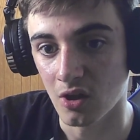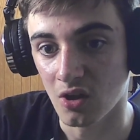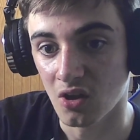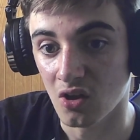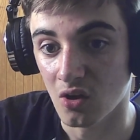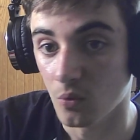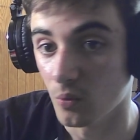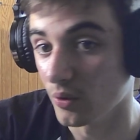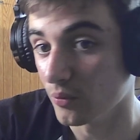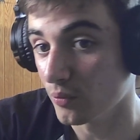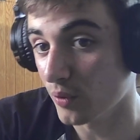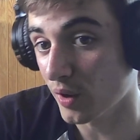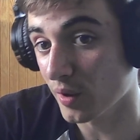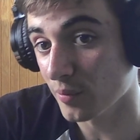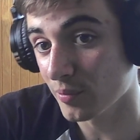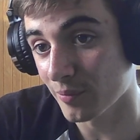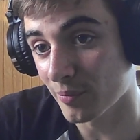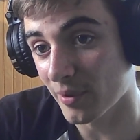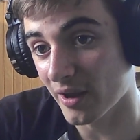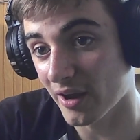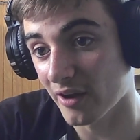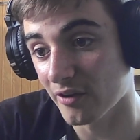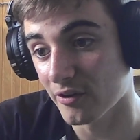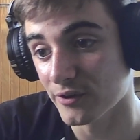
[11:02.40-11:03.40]
With Whitebeard
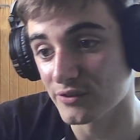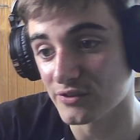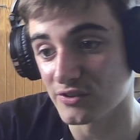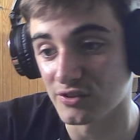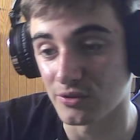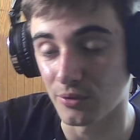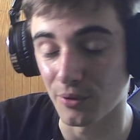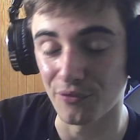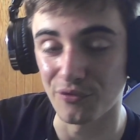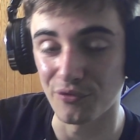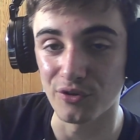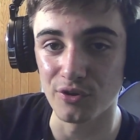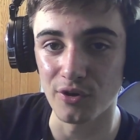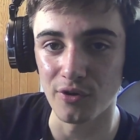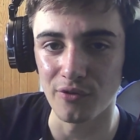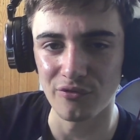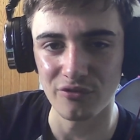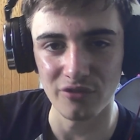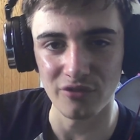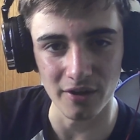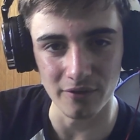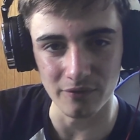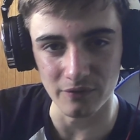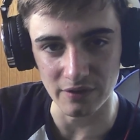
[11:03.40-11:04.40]
Pirates, so if you don't
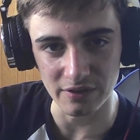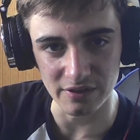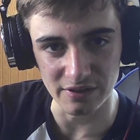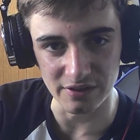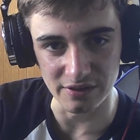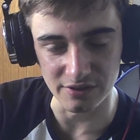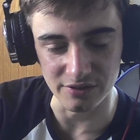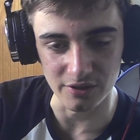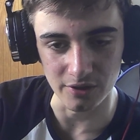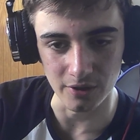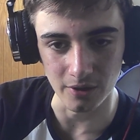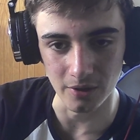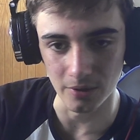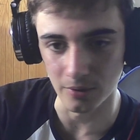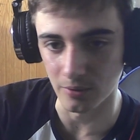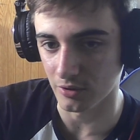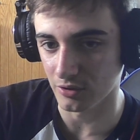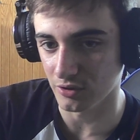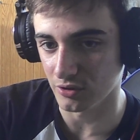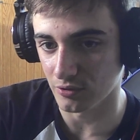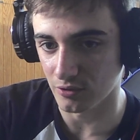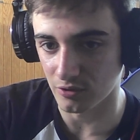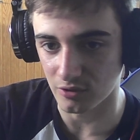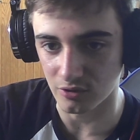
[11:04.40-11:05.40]
find the EZO,
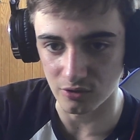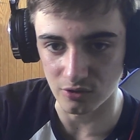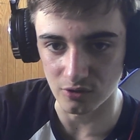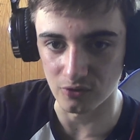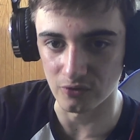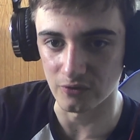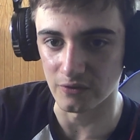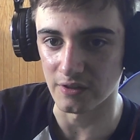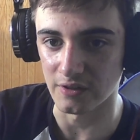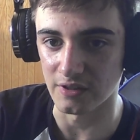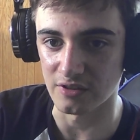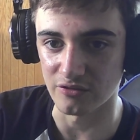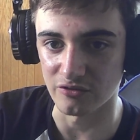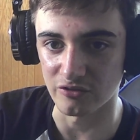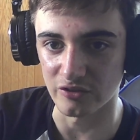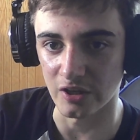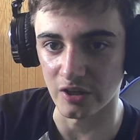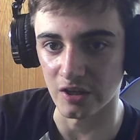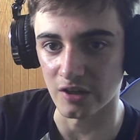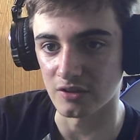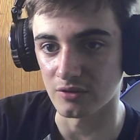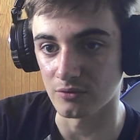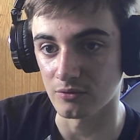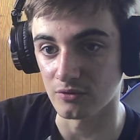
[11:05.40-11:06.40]
you can use this
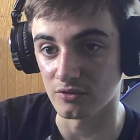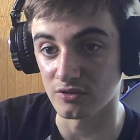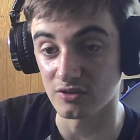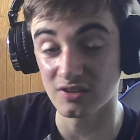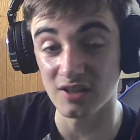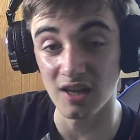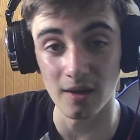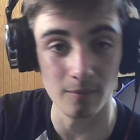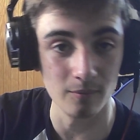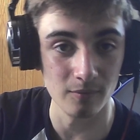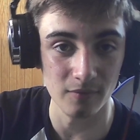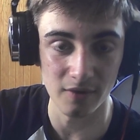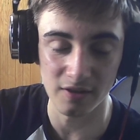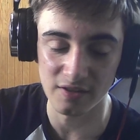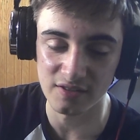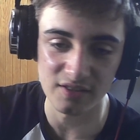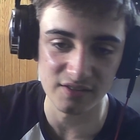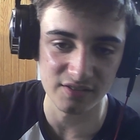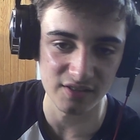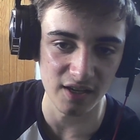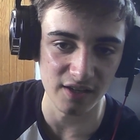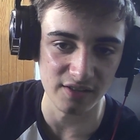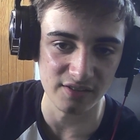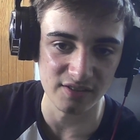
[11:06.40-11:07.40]
effect.
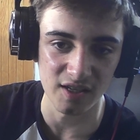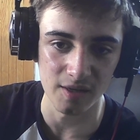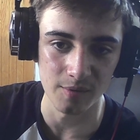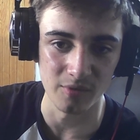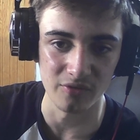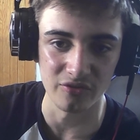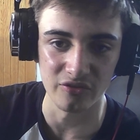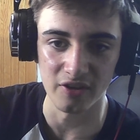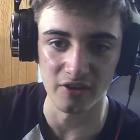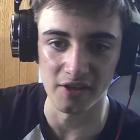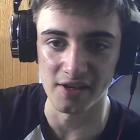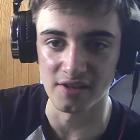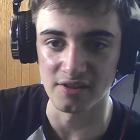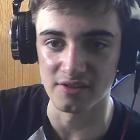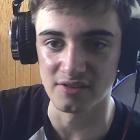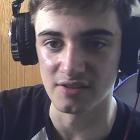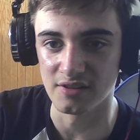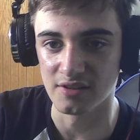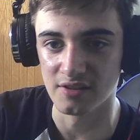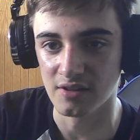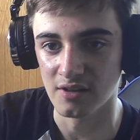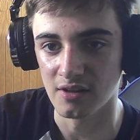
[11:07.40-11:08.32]
Exact same effect.